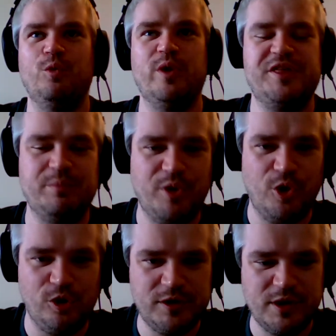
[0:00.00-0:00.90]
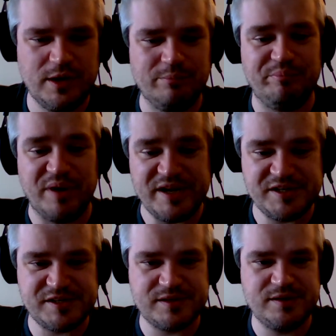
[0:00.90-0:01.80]
with Uphold,
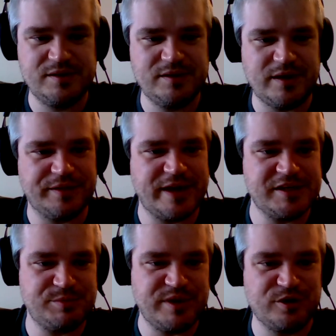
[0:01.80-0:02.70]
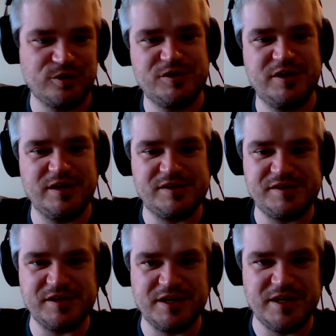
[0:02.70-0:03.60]
bikes and land speeders get
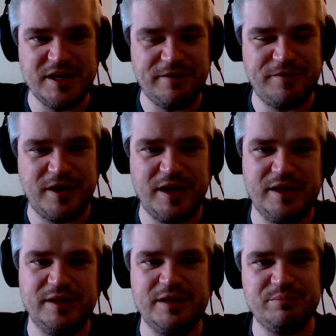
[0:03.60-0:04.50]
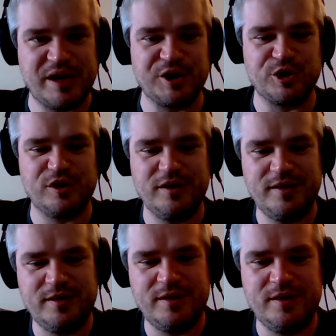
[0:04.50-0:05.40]
significantly better
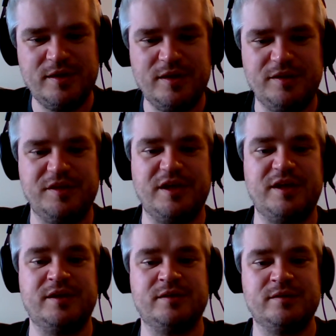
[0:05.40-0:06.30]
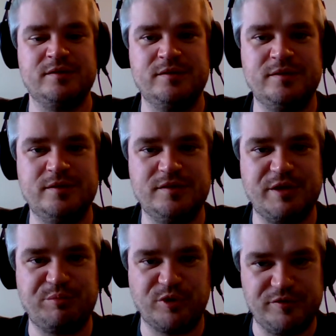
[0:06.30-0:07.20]
than
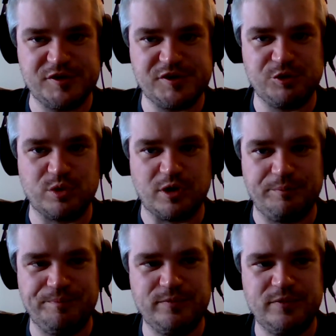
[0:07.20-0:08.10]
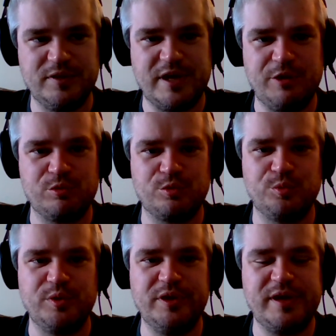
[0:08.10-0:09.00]
they previously were. They were
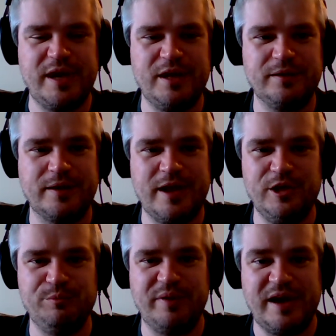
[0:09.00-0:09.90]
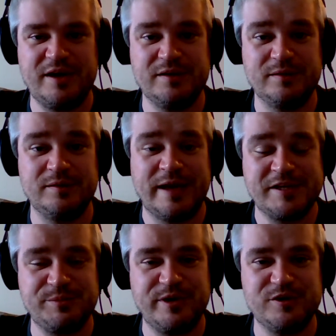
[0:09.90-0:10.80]
really held back,
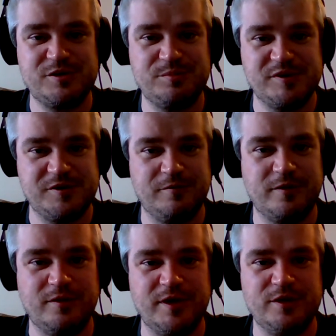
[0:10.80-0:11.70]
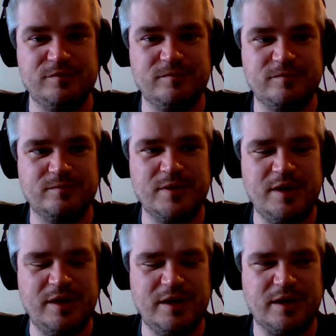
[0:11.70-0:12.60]
land speeders specifically,
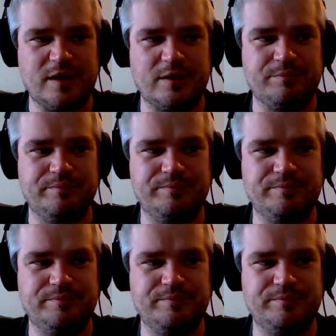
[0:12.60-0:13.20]
uh,